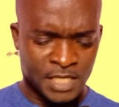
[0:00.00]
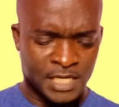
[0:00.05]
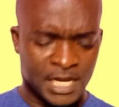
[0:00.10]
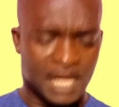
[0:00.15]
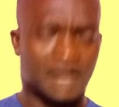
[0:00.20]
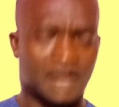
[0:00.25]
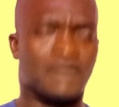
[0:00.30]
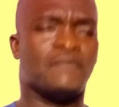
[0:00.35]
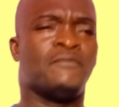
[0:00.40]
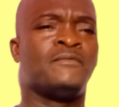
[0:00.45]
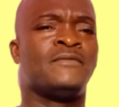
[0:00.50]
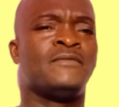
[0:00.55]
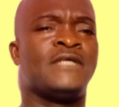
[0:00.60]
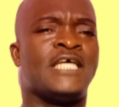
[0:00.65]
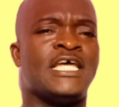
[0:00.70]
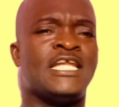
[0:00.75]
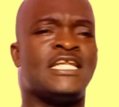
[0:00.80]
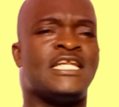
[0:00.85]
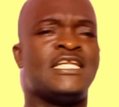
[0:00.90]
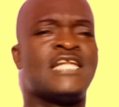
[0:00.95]
Now,
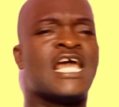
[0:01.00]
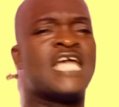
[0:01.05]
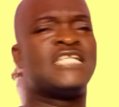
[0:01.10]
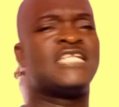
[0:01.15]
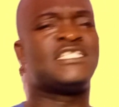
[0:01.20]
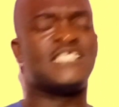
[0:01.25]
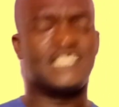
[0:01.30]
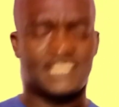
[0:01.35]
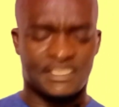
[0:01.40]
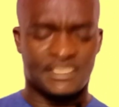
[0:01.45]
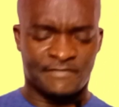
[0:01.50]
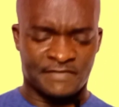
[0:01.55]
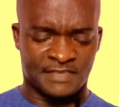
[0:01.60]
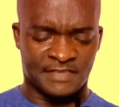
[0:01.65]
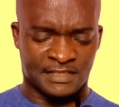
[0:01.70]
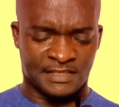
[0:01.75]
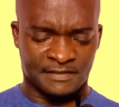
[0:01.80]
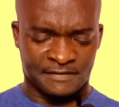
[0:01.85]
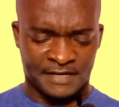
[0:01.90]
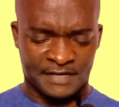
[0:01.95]
in
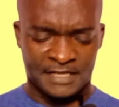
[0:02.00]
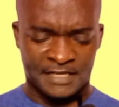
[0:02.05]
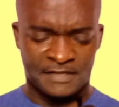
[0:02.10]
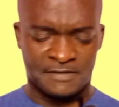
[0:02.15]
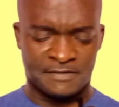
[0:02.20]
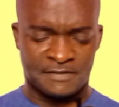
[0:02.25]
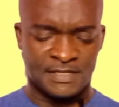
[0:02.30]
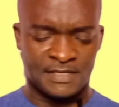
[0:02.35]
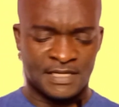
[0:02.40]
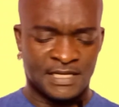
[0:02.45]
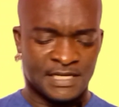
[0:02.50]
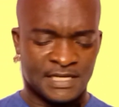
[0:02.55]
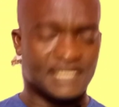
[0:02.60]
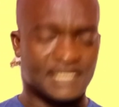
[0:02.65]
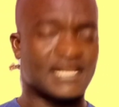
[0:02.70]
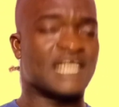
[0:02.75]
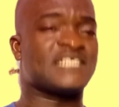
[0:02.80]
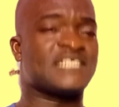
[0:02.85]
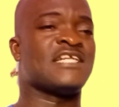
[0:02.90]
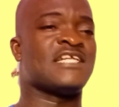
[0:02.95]
1973, the
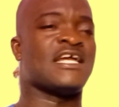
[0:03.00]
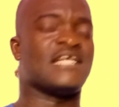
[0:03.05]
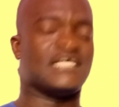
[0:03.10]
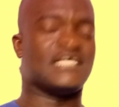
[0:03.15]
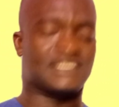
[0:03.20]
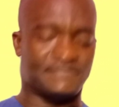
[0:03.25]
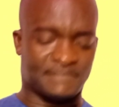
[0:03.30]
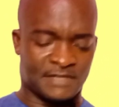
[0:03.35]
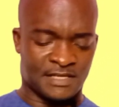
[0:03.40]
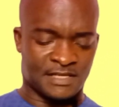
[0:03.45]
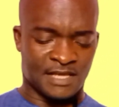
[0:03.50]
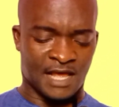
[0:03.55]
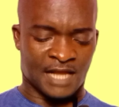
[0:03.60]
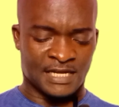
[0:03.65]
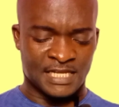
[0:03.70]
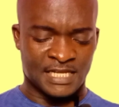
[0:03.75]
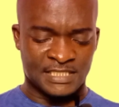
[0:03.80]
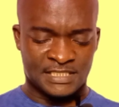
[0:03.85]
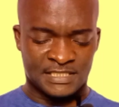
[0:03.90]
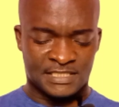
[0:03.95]
national
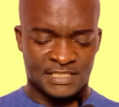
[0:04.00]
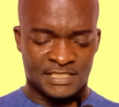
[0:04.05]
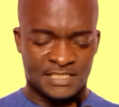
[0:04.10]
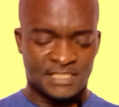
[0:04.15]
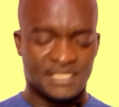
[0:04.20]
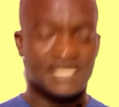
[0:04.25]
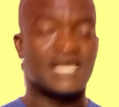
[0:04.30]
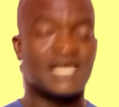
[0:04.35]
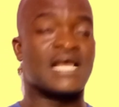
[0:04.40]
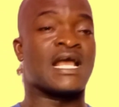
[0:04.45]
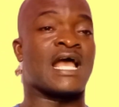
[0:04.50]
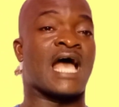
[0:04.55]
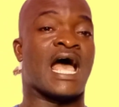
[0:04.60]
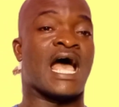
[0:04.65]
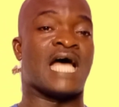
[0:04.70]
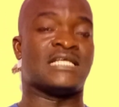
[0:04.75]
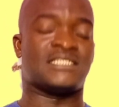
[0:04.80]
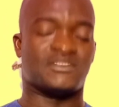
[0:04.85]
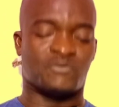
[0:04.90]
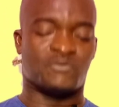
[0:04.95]
identity
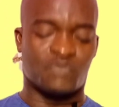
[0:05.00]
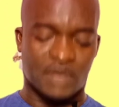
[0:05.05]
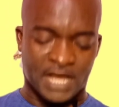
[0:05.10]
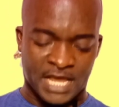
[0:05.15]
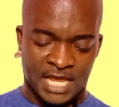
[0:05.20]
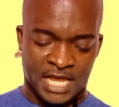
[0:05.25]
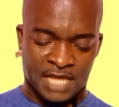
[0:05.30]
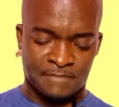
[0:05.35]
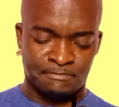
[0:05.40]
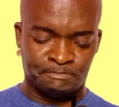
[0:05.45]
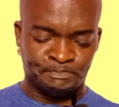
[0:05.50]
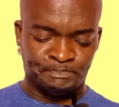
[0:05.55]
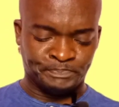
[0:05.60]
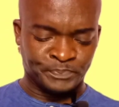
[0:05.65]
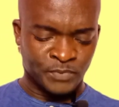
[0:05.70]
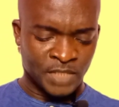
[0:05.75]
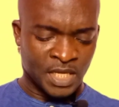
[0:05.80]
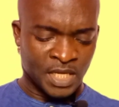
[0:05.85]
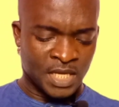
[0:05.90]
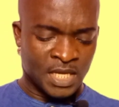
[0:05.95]
cards were
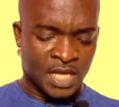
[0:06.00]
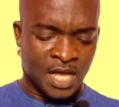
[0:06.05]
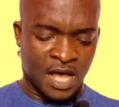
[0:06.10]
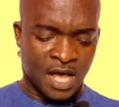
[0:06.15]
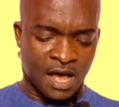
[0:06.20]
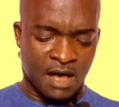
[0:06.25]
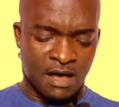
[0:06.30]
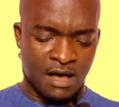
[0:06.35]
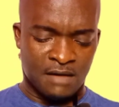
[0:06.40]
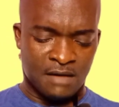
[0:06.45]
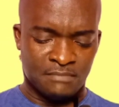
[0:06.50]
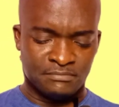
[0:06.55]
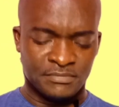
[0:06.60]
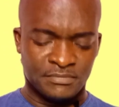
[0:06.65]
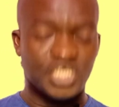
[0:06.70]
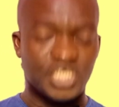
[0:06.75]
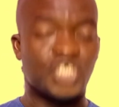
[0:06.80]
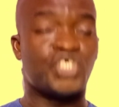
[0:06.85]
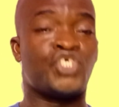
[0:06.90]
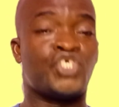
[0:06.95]

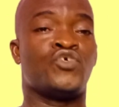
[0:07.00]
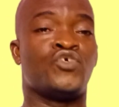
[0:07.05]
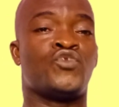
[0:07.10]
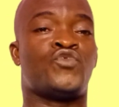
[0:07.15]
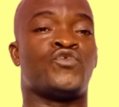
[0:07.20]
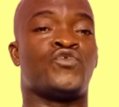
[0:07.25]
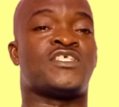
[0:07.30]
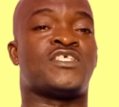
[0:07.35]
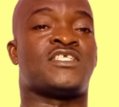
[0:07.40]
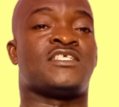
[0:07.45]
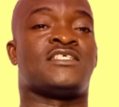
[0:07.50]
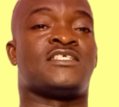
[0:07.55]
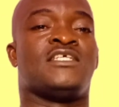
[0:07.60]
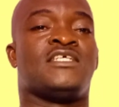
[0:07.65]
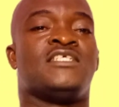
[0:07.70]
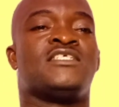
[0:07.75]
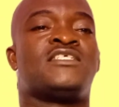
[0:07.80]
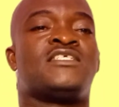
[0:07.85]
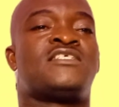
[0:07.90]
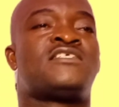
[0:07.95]
issued to
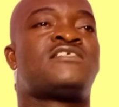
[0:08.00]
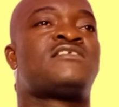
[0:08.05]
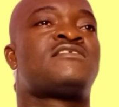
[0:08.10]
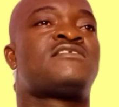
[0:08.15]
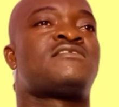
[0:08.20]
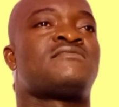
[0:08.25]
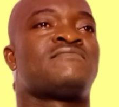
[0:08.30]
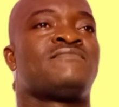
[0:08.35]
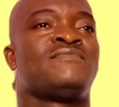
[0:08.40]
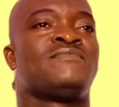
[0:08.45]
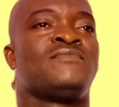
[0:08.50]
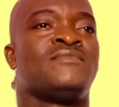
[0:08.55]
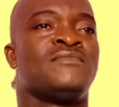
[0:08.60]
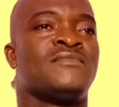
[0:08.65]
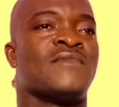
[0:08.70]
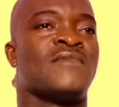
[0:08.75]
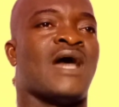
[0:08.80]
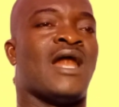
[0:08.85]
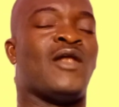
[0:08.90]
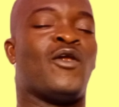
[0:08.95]
citizens
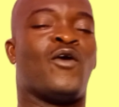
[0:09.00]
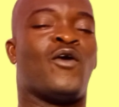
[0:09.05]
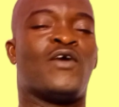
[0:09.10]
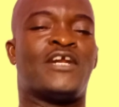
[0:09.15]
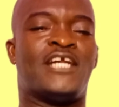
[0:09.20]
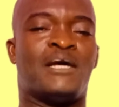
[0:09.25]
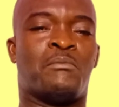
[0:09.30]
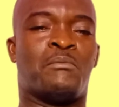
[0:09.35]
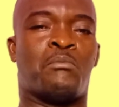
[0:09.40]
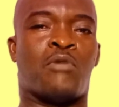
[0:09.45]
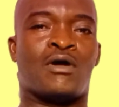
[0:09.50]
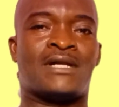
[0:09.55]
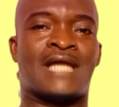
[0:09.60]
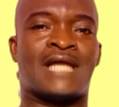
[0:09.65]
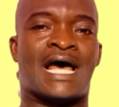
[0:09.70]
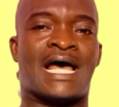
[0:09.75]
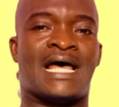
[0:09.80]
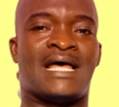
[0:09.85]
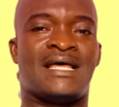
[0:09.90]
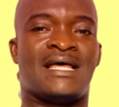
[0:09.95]
along the
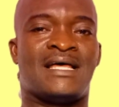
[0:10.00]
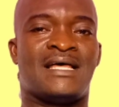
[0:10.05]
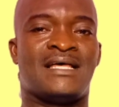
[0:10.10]
border